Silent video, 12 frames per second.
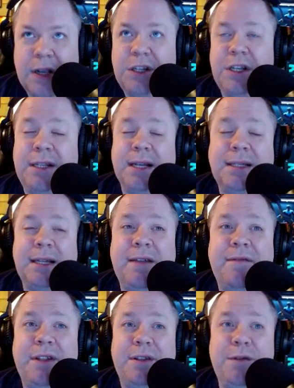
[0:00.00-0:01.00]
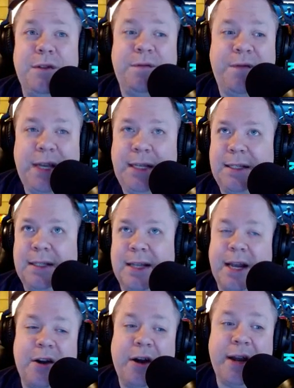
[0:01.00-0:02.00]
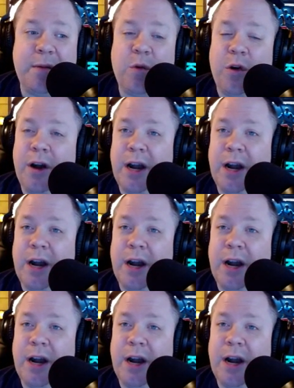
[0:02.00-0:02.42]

She doesn't even do the feast center anymore,